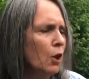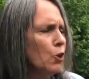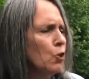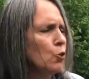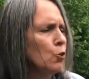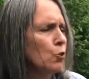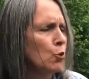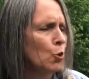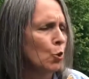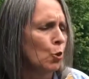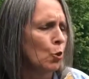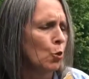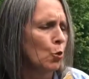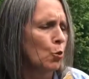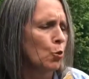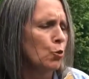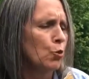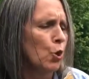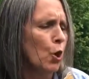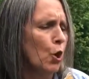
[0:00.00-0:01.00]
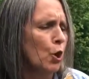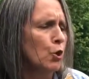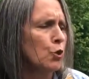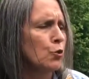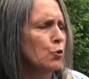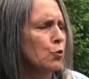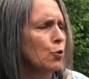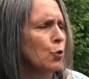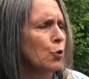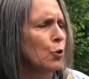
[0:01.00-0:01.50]
You'll
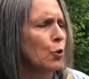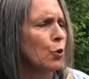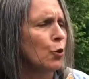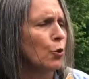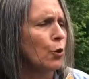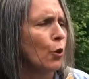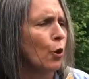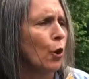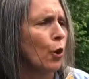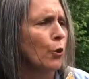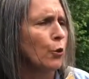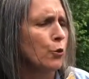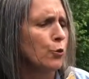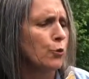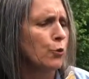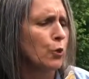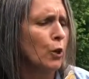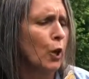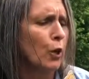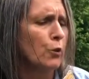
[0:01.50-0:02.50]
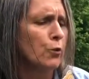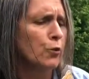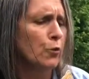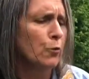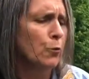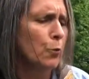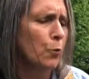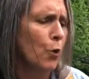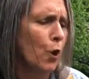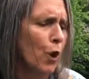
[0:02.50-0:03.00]
taste good on a slice
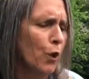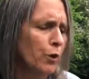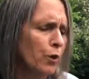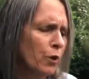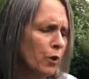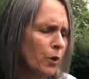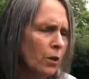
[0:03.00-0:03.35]
of bread.